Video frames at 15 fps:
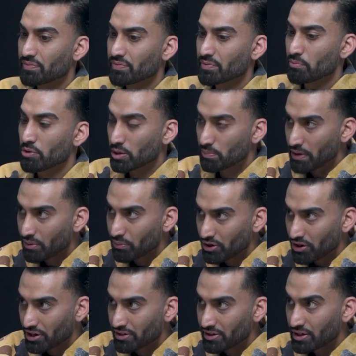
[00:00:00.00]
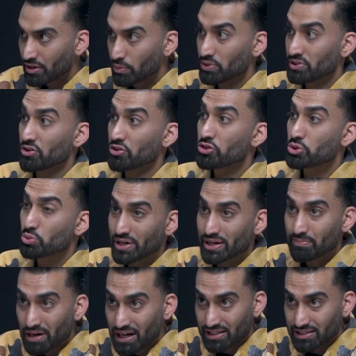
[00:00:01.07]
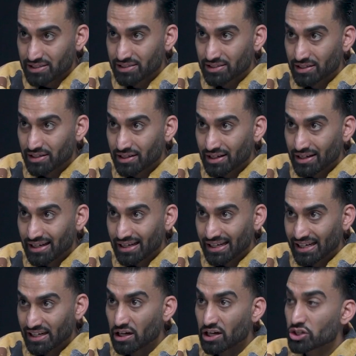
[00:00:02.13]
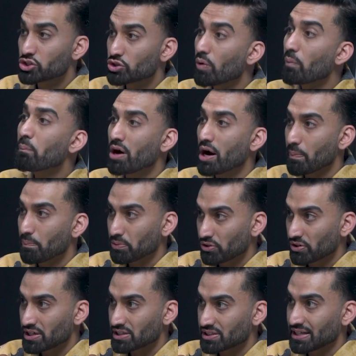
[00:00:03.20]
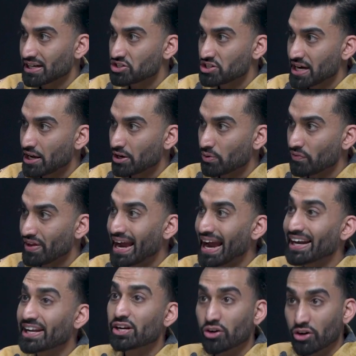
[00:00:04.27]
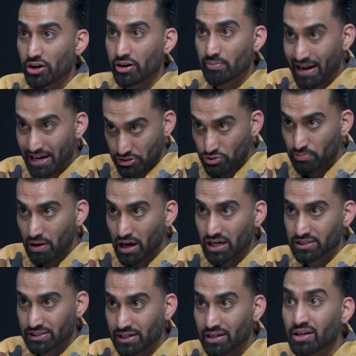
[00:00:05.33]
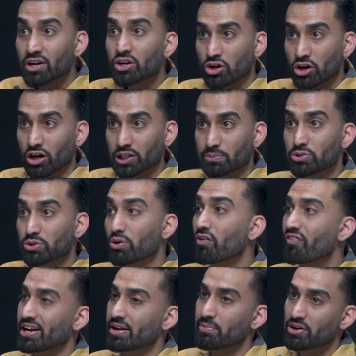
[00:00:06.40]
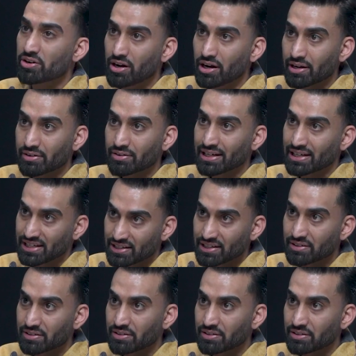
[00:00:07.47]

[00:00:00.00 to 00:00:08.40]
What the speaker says: mark my word, within 3 months, he got so popular because of that channel that Eddie Hearn, Matchroom Boxing, called him to go fight Amir Khan, and he did.